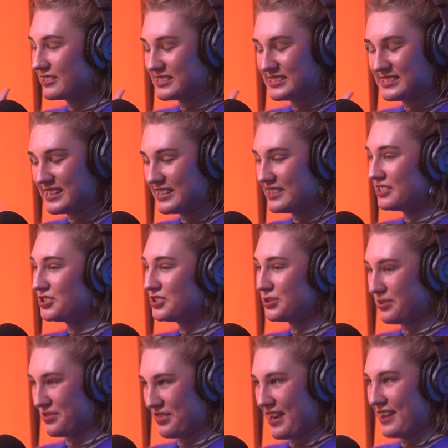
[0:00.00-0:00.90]

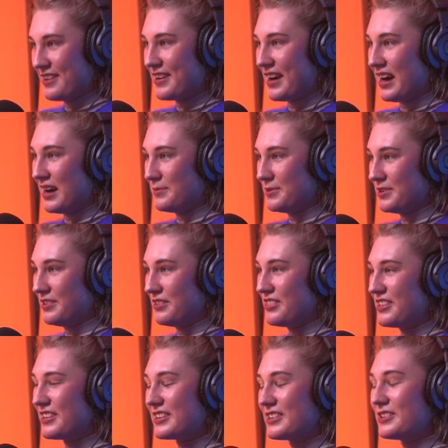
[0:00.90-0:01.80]
signature in that
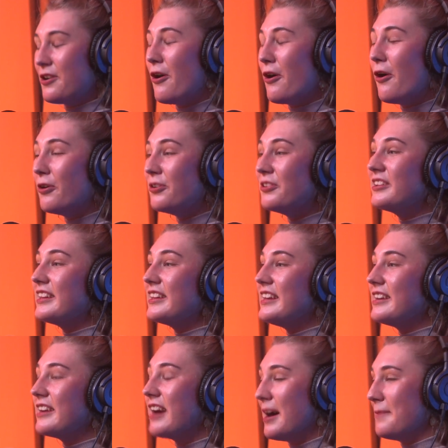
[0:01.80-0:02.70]
carbon that can
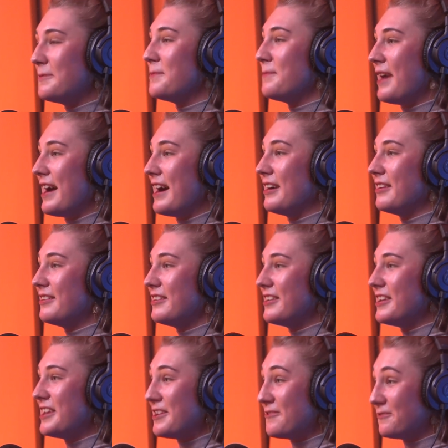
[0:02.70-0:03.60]
only come about
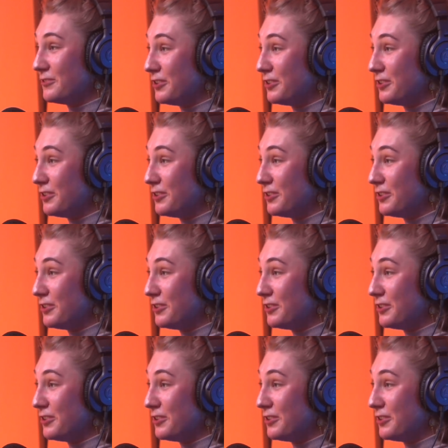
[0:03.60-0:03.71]
if